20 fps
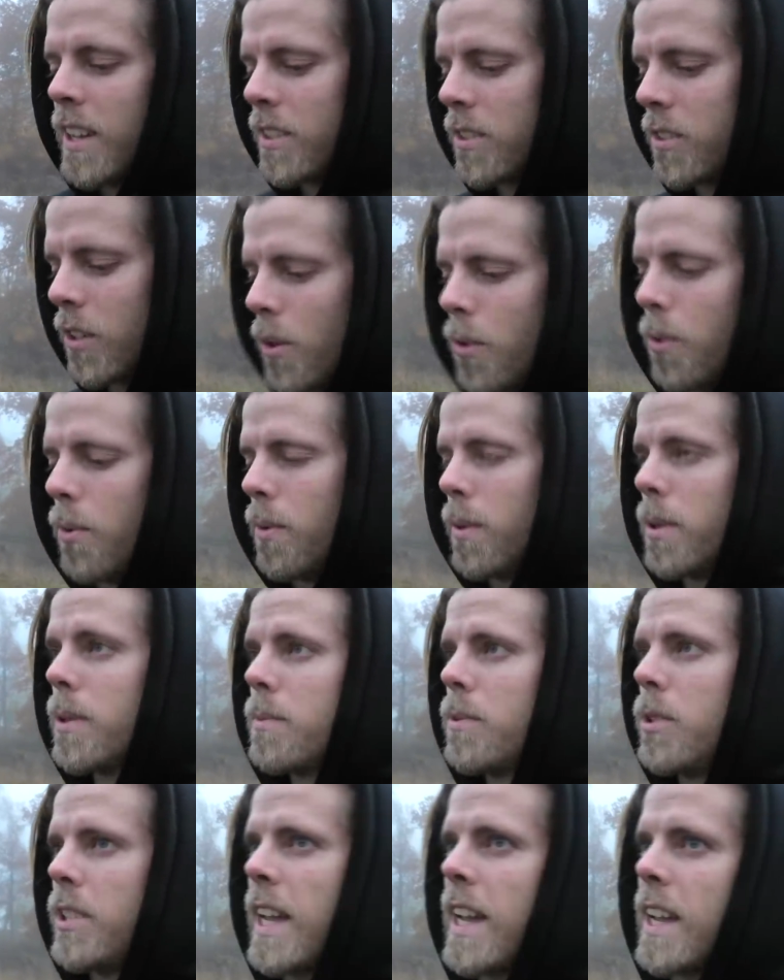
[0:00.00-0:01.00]
So,
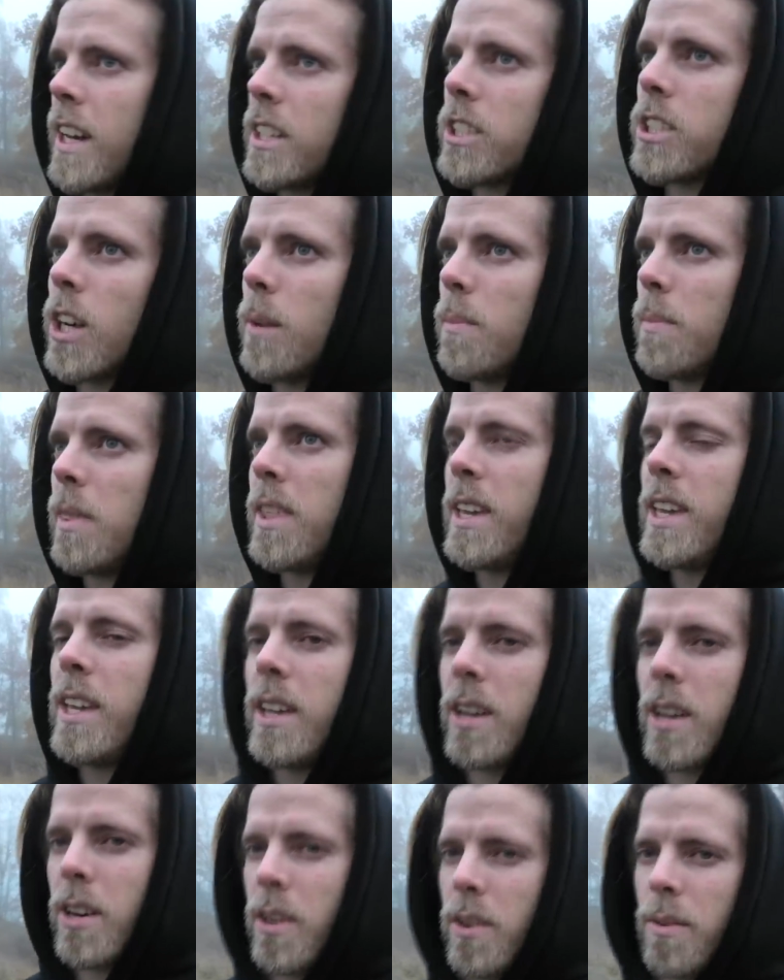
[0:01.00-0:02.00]
to take an example,
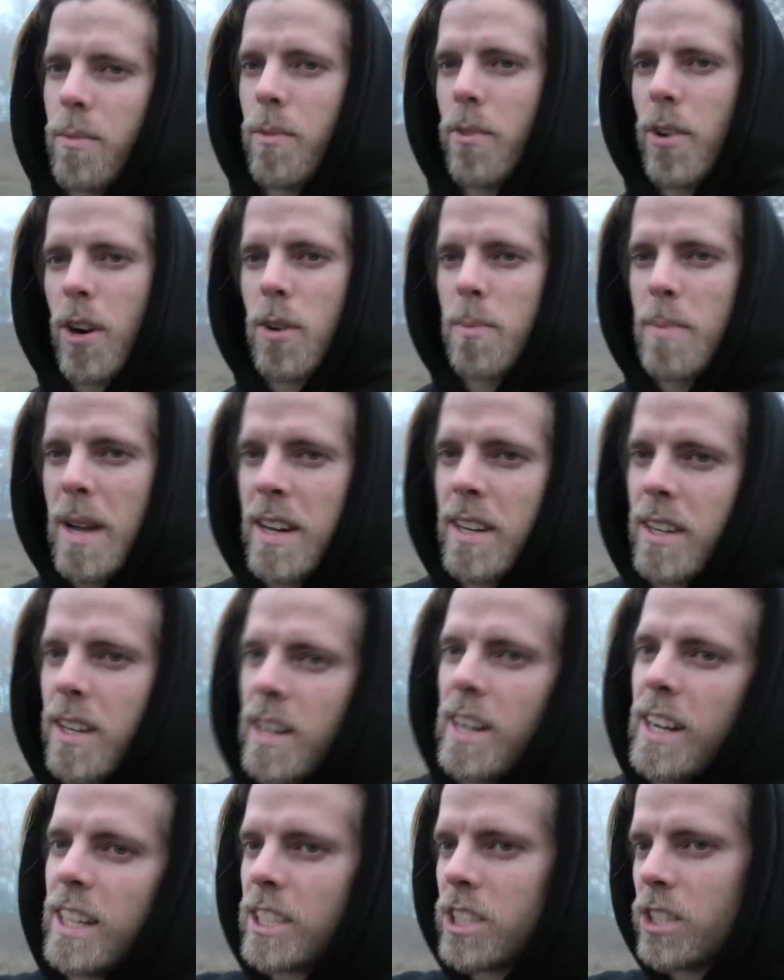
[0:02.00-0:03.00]
the
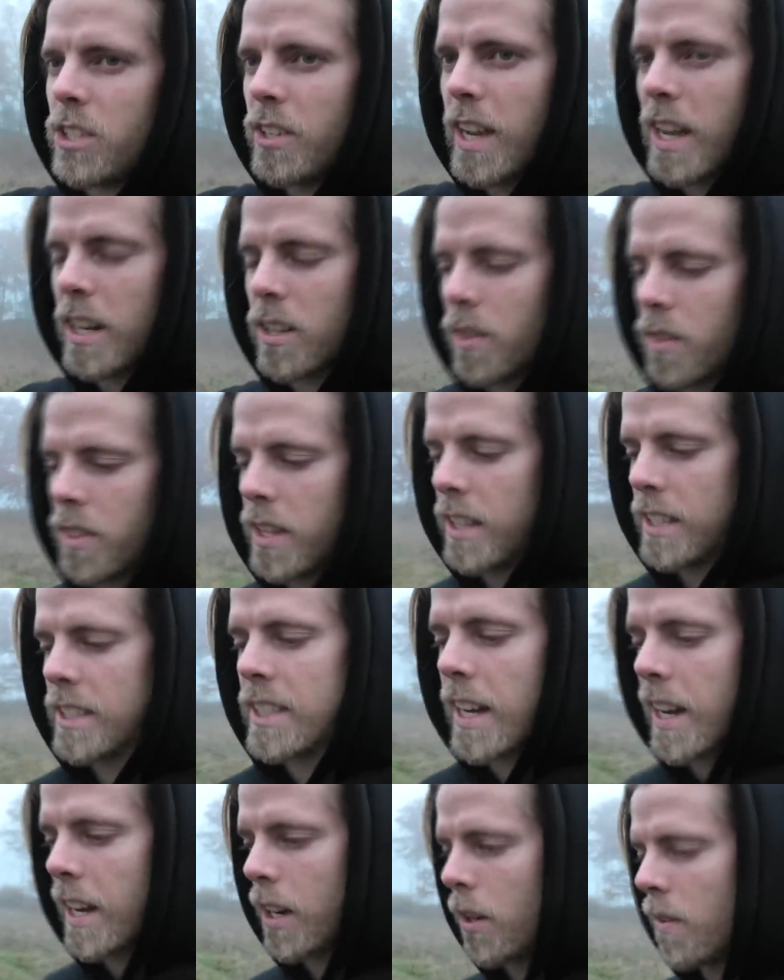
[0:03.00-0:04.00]
recommended list you get on the
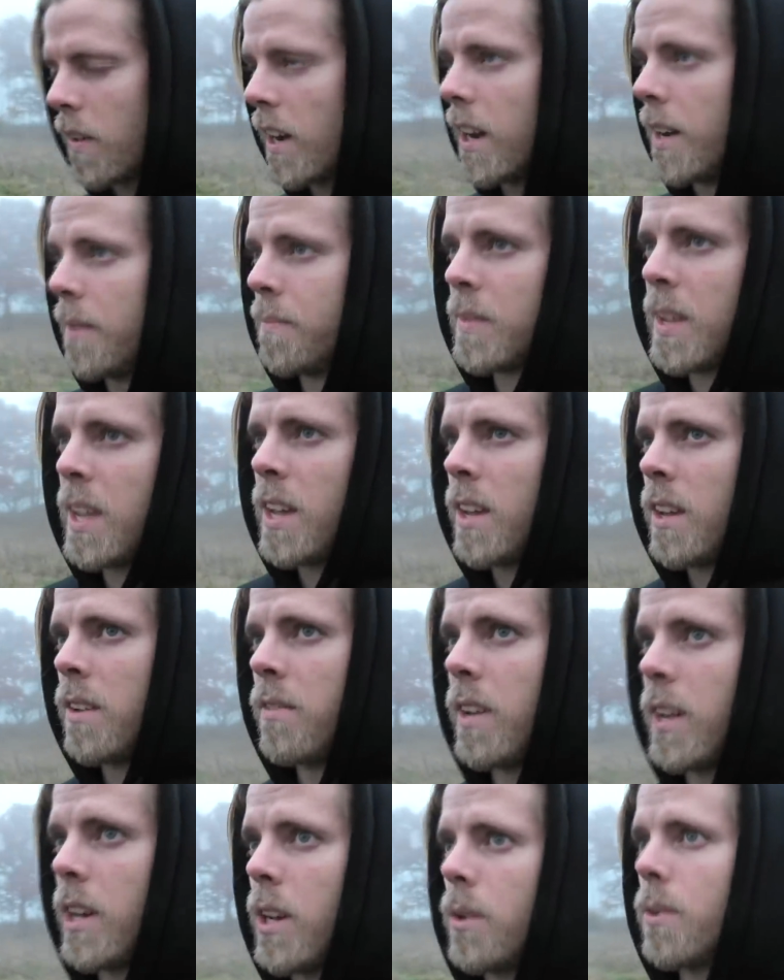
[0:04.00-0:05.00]
side of a
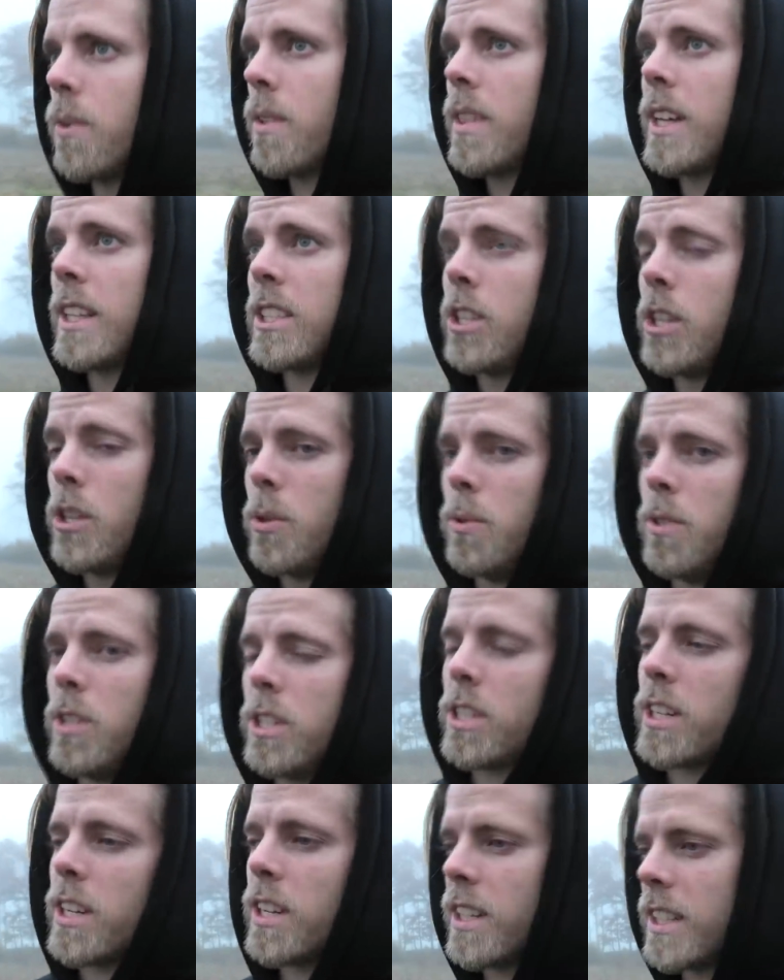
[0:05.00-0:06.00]
video, that's
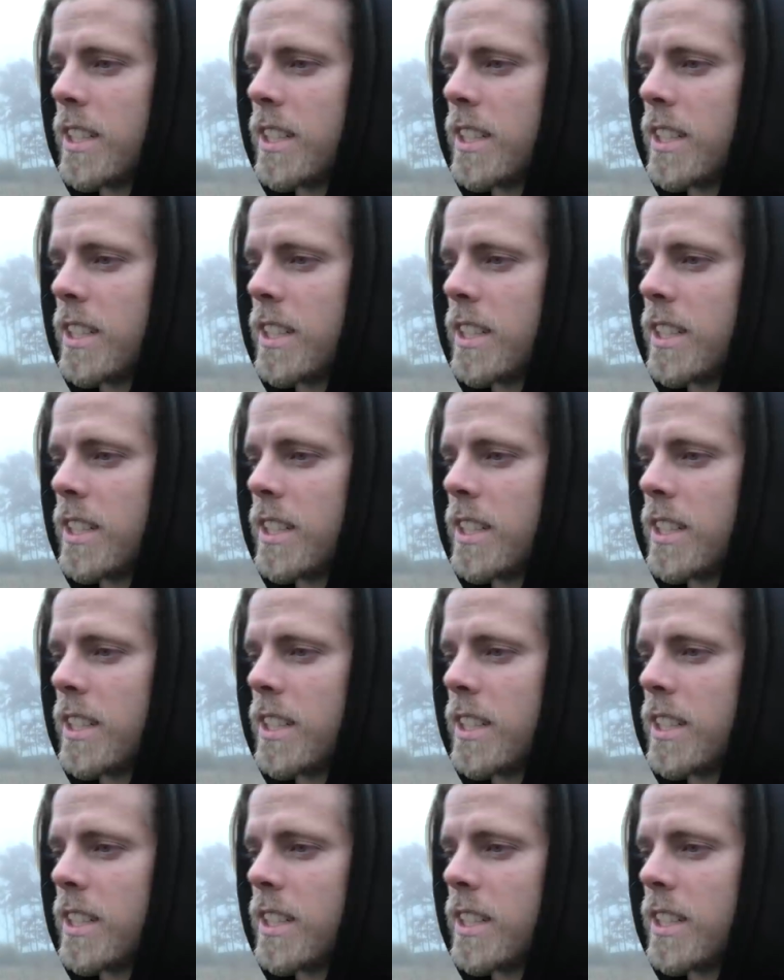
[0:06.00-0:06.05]
huge.